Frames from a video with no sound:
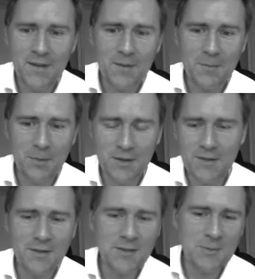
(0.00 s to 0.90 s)

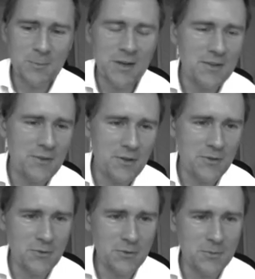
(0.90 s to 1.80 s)
But it's spreading to
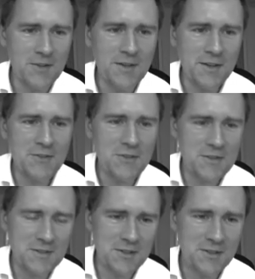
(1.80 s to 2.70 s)
other groups, and
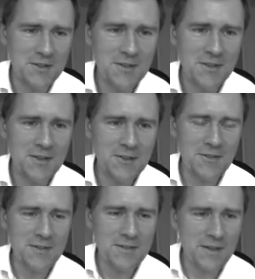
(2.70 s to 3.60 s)
interestingly, to
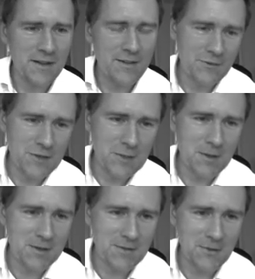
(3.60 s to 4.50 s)
the extent that
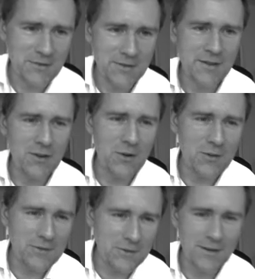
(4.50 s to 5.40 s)
females use it, they
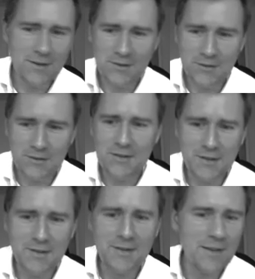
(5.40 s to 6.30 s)
also tend to use
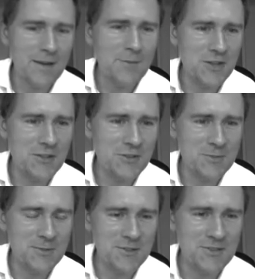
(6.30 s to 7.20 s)
it in same-gender
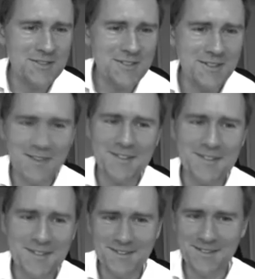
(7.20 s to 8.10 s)
speech. It's
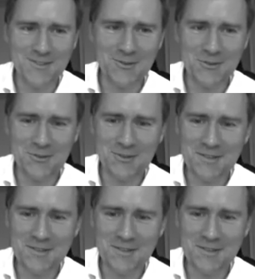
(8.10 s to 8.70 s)
so cool.